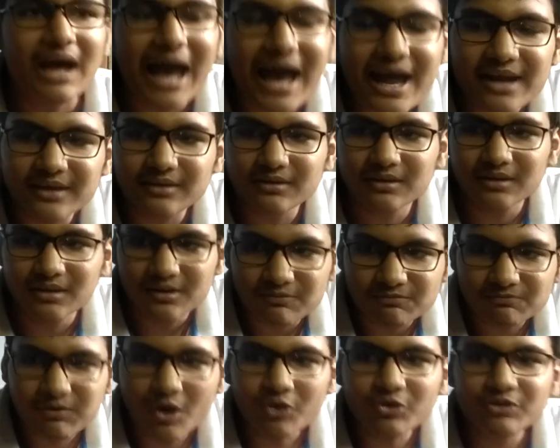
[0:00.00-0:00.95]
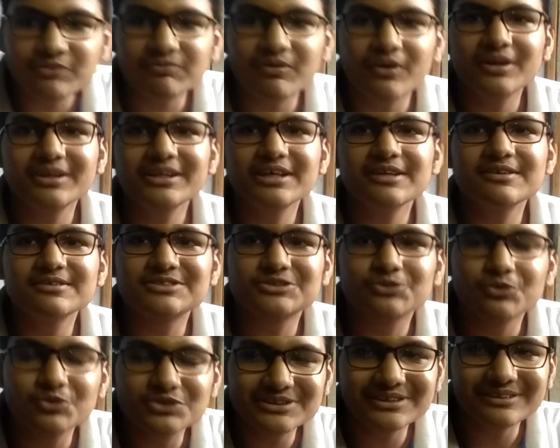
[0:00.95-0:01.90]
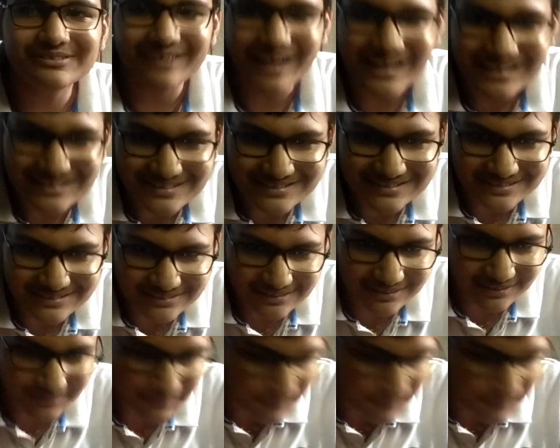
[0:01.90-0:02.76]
and fought for their social rights